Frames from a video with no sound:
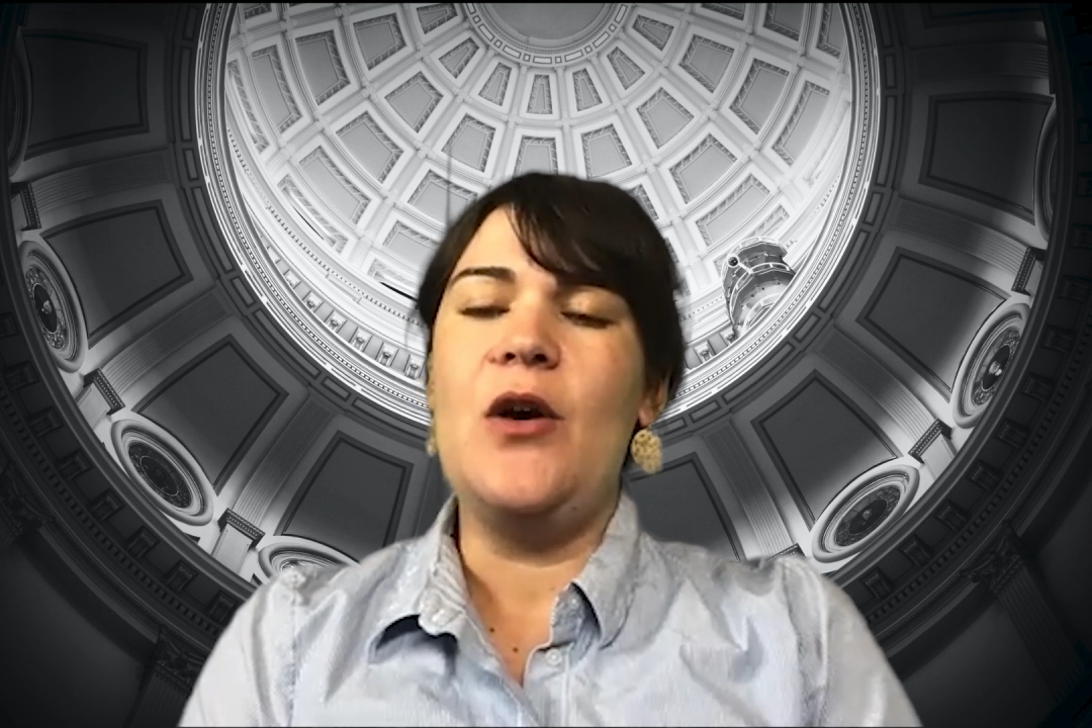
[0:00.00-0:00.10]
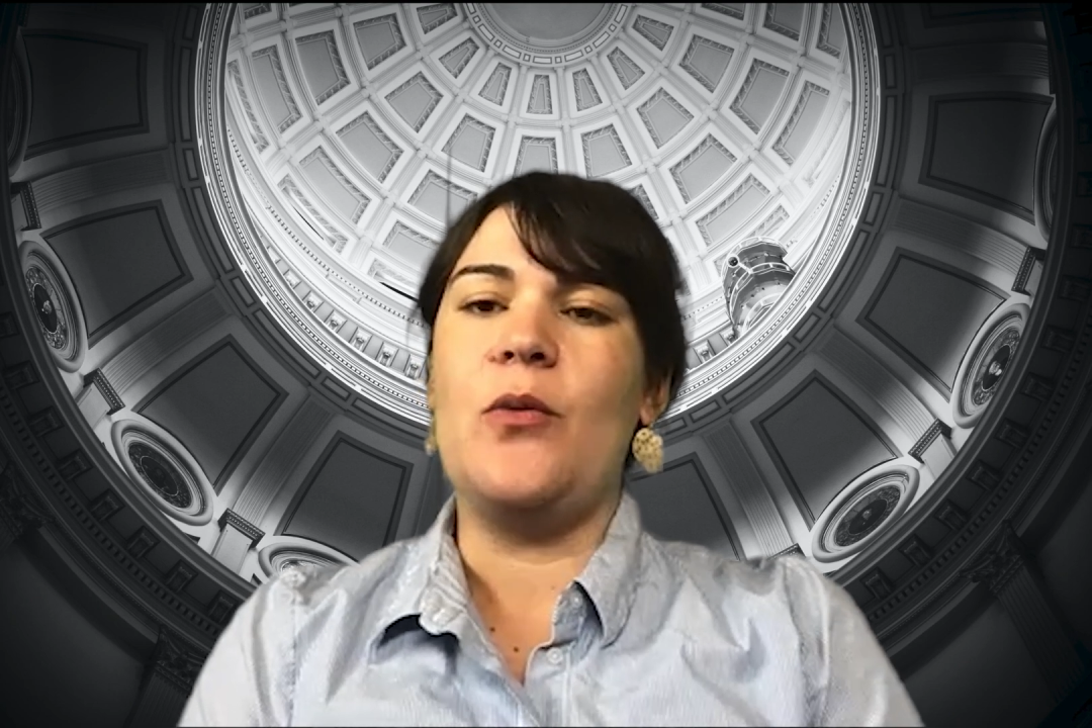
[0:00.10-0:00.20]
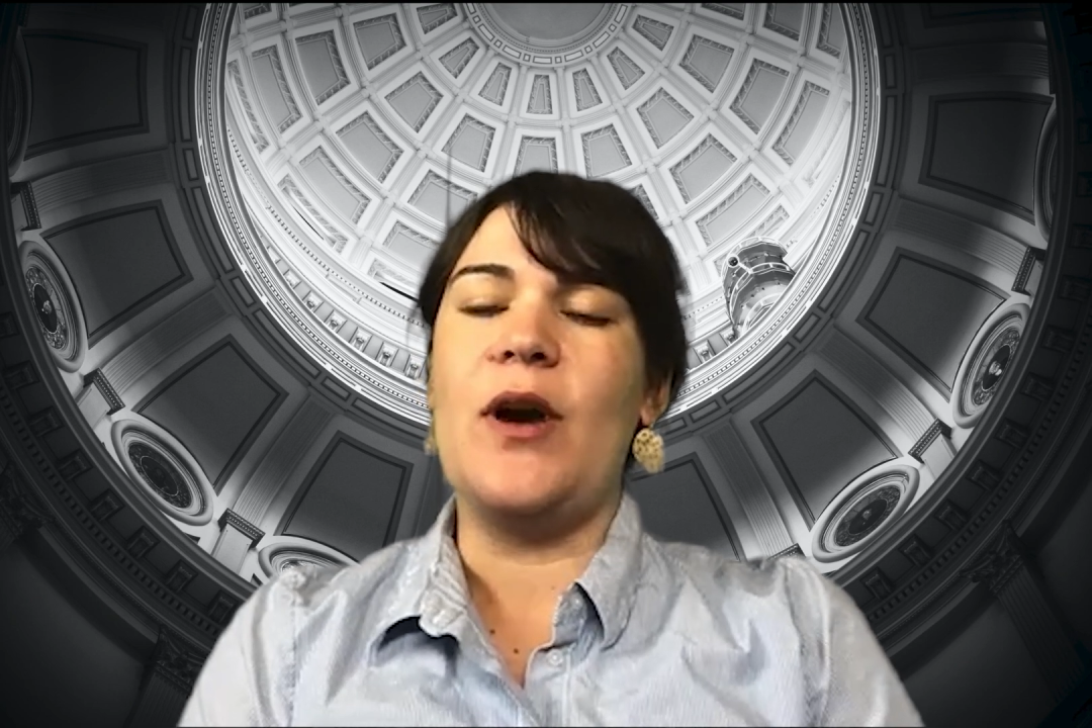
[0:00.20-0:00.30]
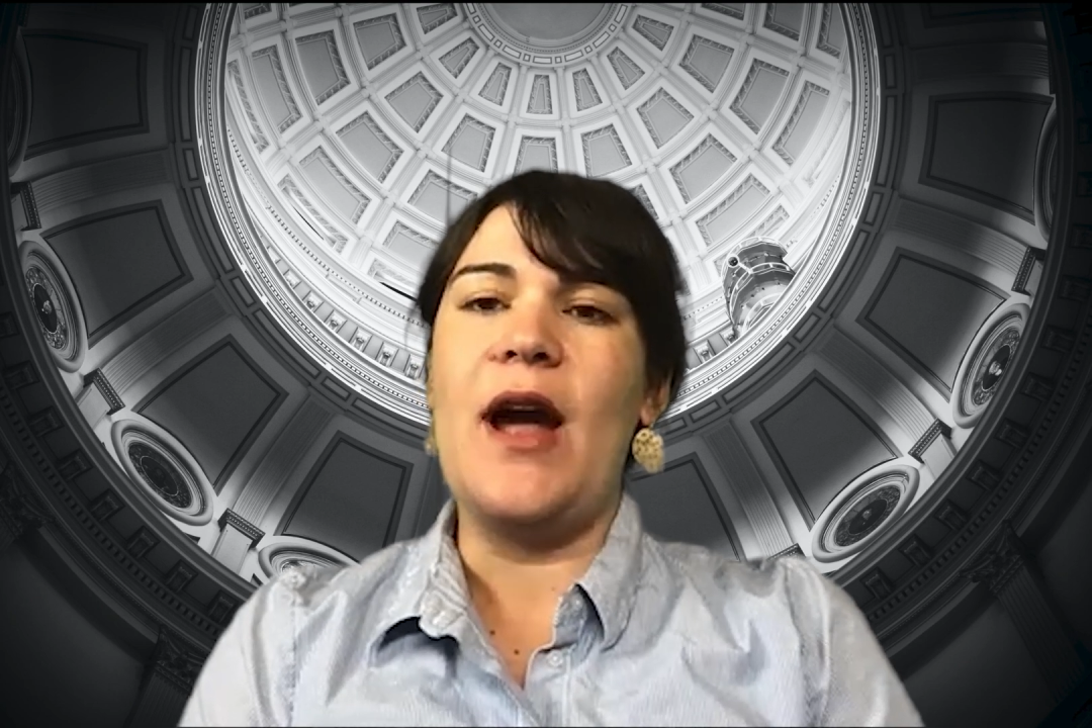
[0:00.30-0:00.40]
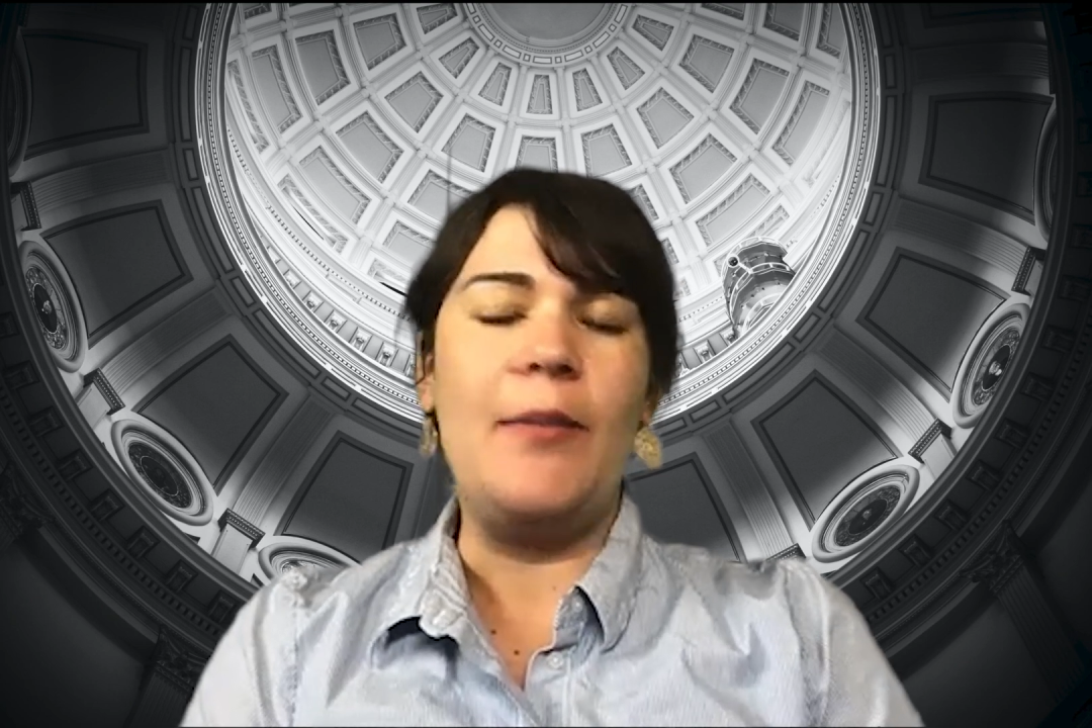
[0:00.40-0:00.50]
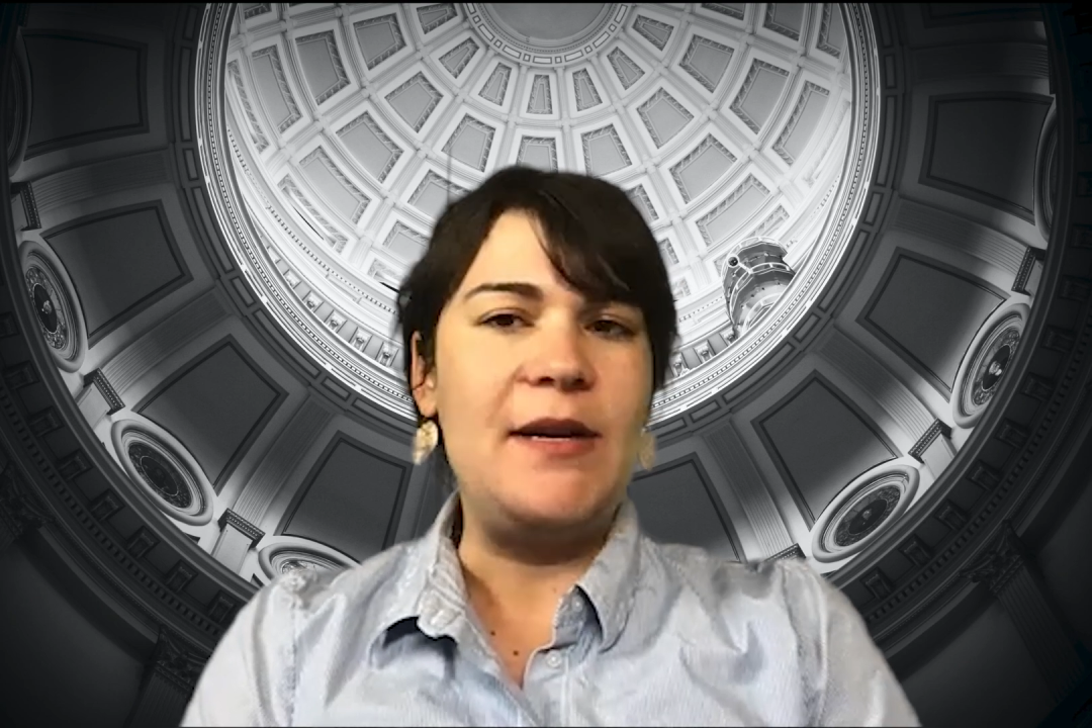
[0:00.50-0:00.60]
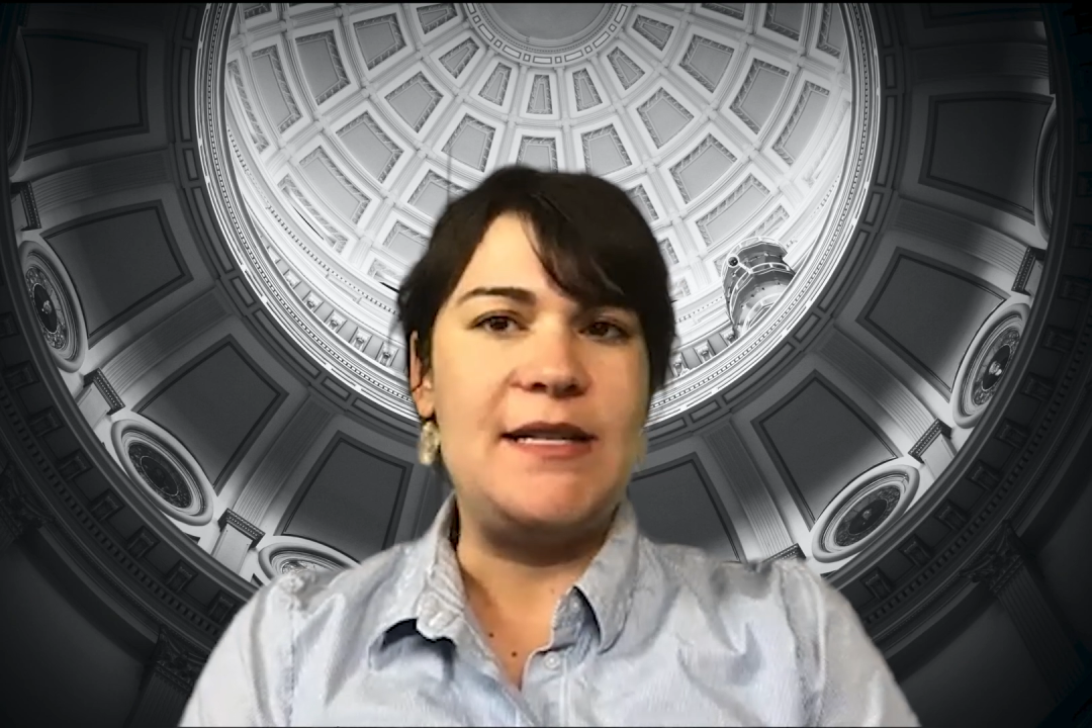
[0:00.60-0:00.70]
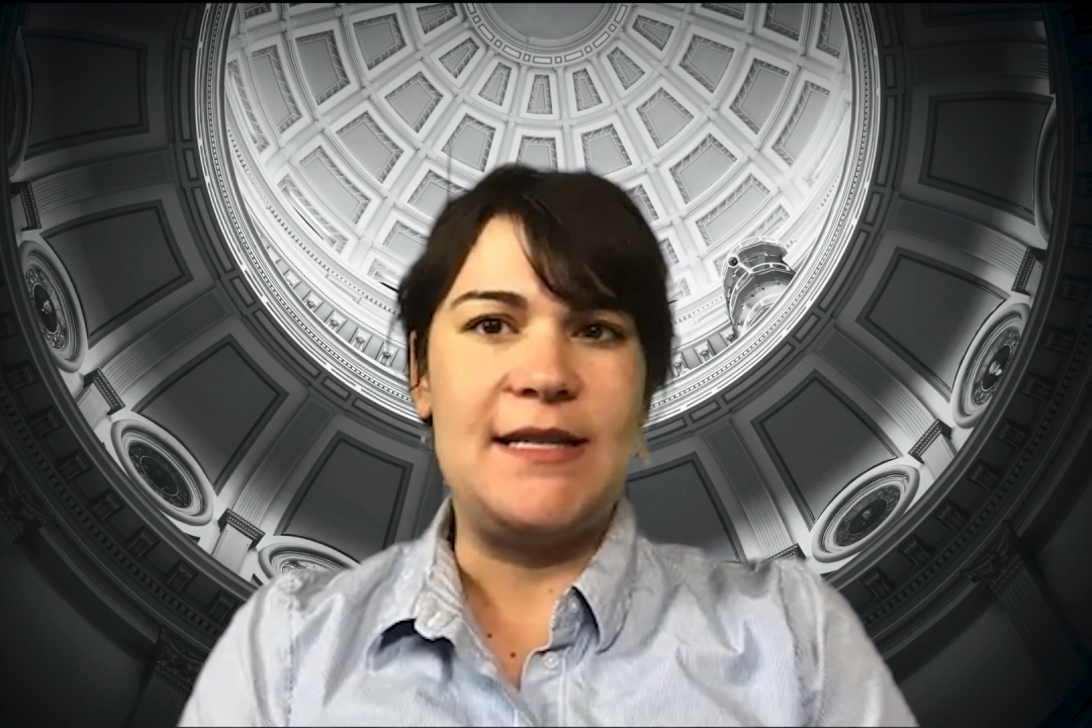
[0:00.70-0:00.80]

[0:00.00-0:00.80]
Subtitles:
We're happy to